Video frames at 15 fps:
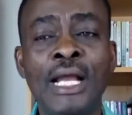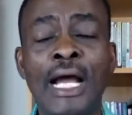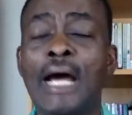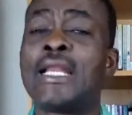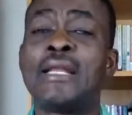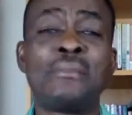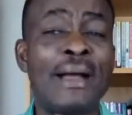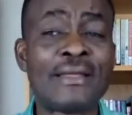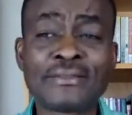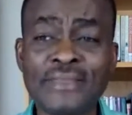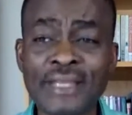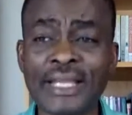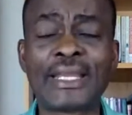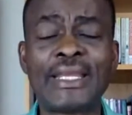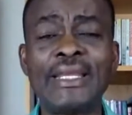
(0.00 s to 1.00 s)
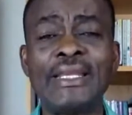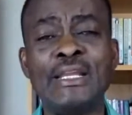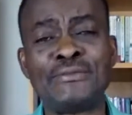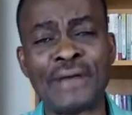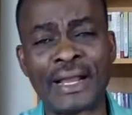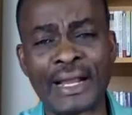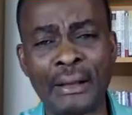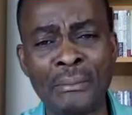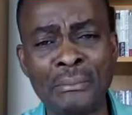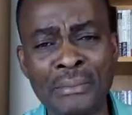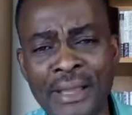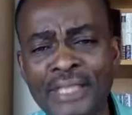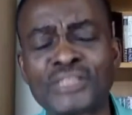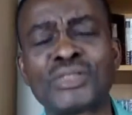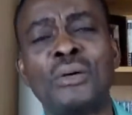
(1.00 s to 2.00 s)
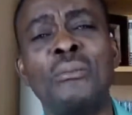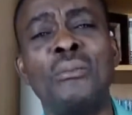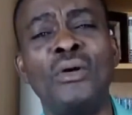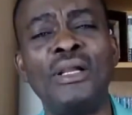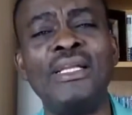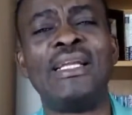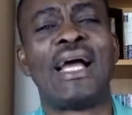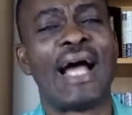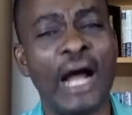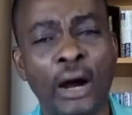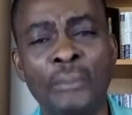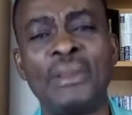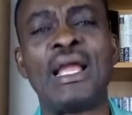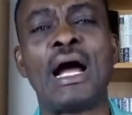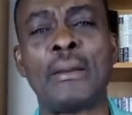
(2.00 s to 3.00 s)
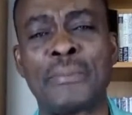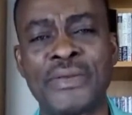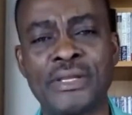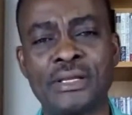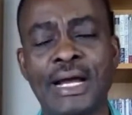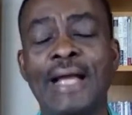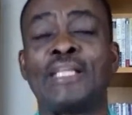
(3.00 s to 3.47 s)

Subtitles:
And in my thinking, if I can make some money, I'll be happy.